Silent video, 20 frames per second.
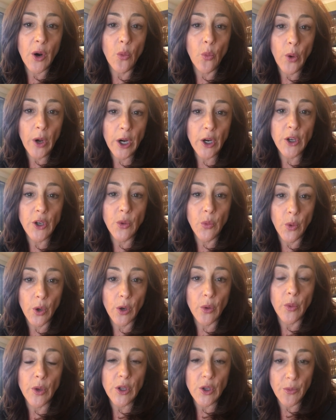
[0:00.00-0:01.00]
out where you
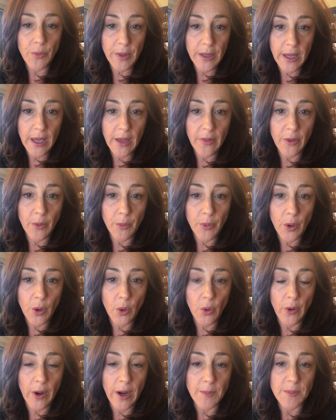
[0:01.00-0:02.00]
were when you began the
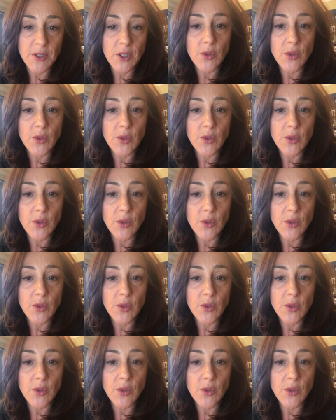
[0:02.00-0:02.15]
program.